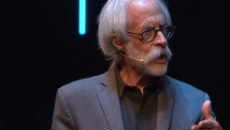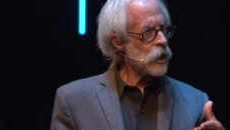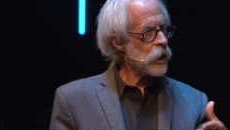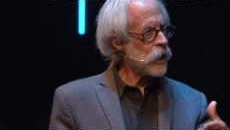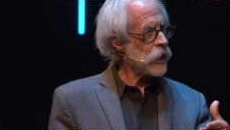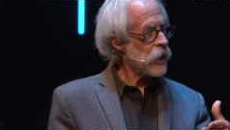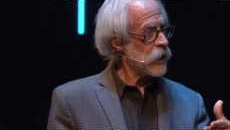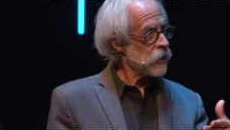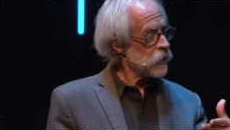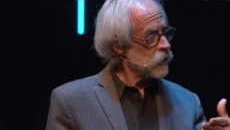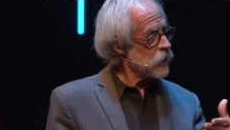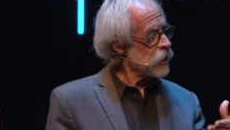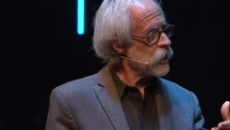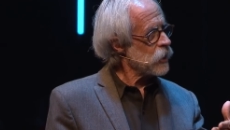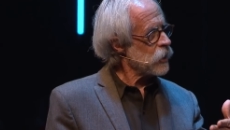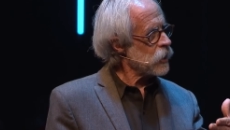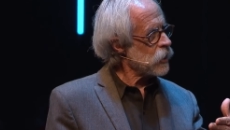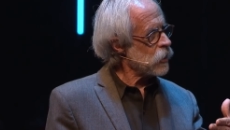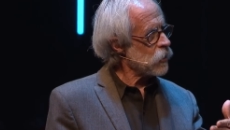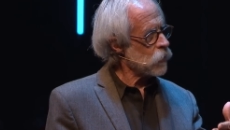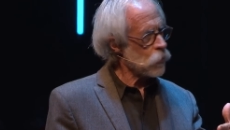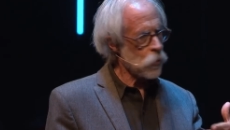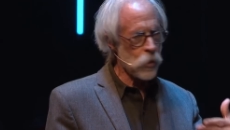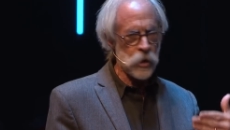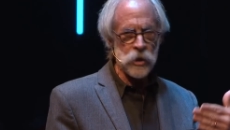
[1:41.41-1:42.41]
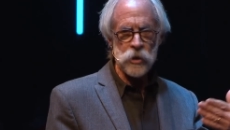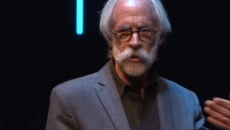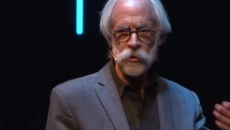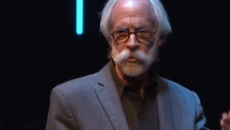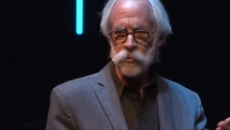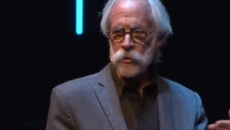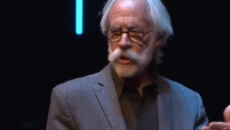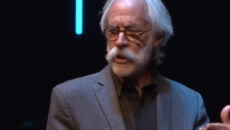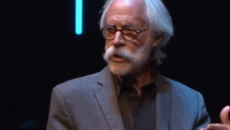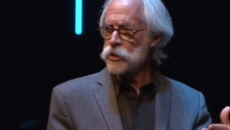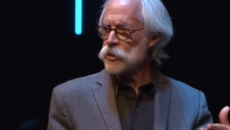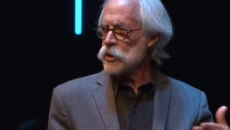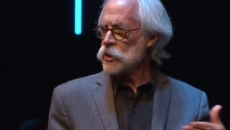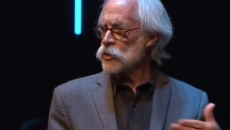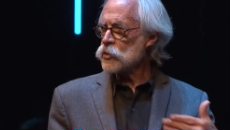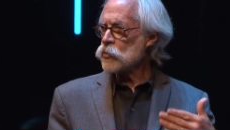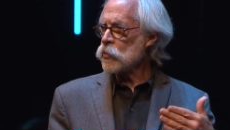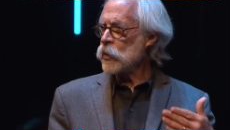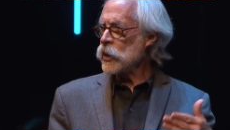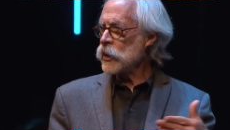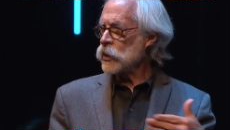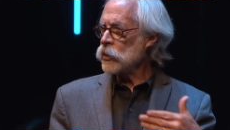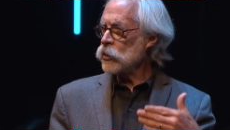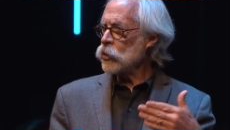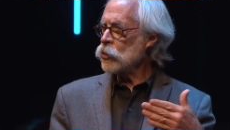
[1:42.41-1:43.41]
and I think one of the reasons
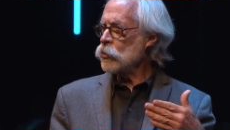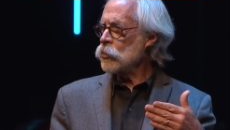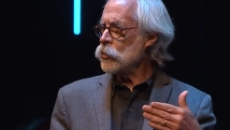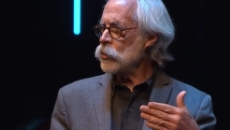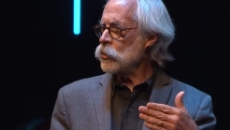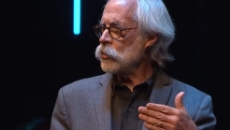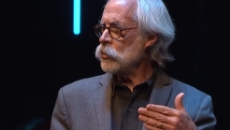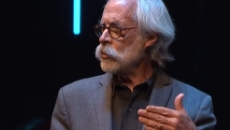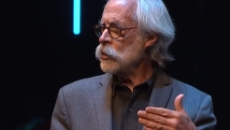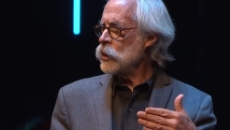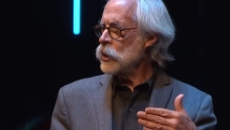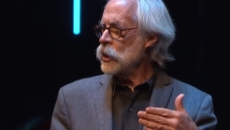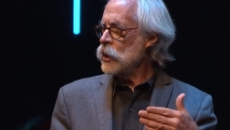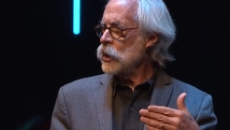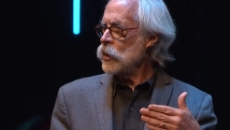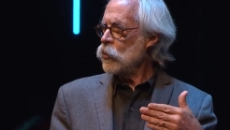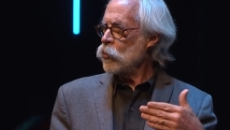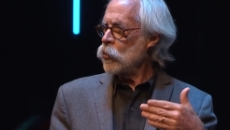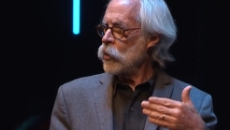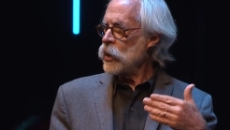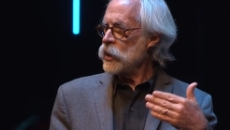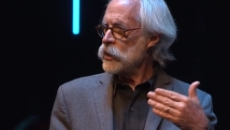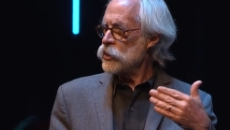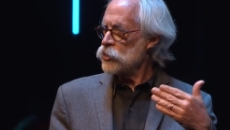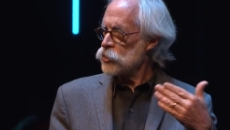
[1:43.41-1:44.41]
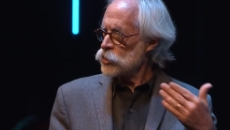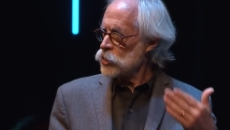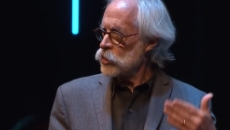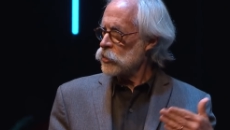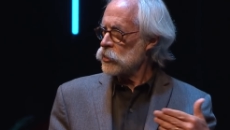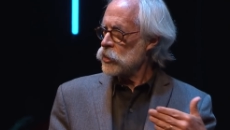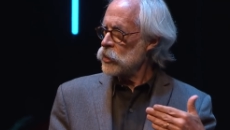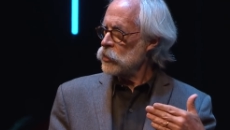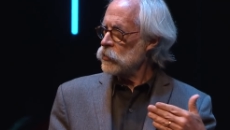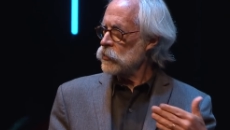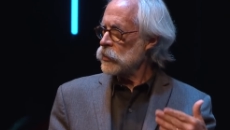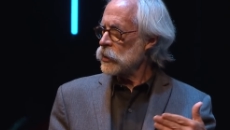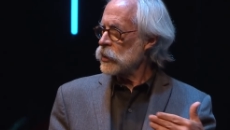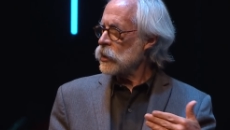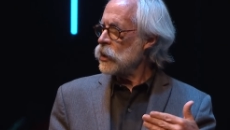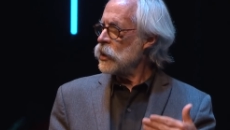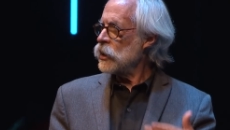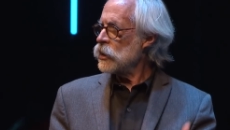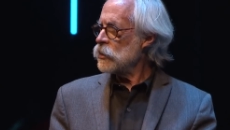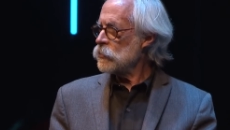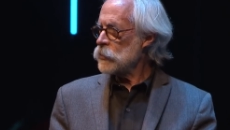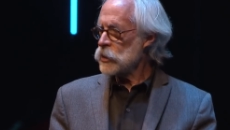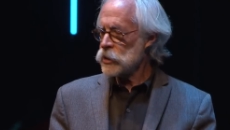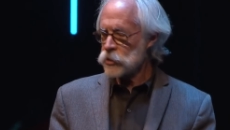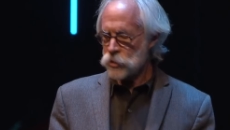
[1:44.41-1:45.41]
why why the circular
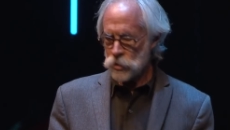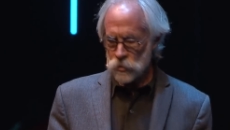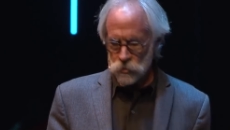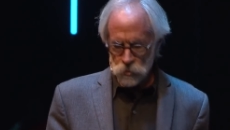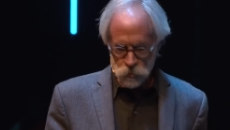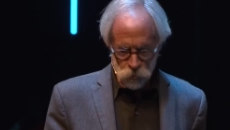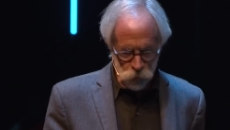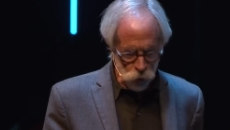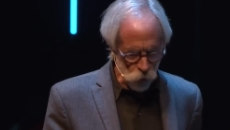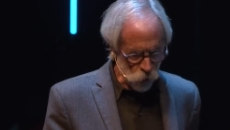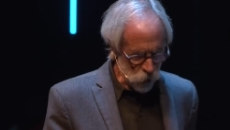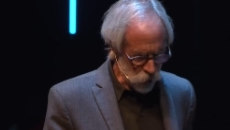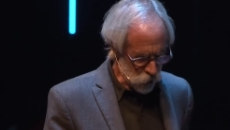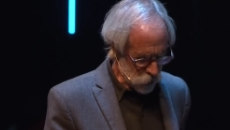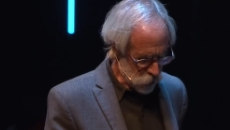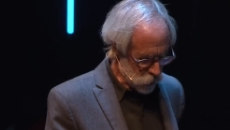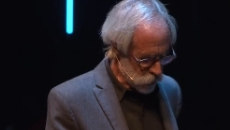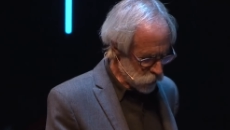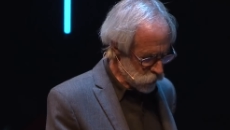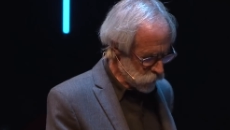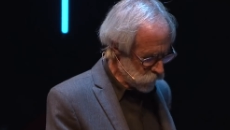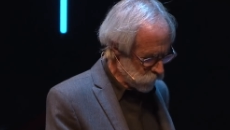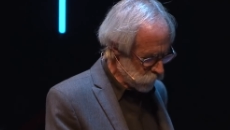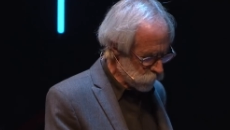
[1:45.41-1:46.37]
economy is so important.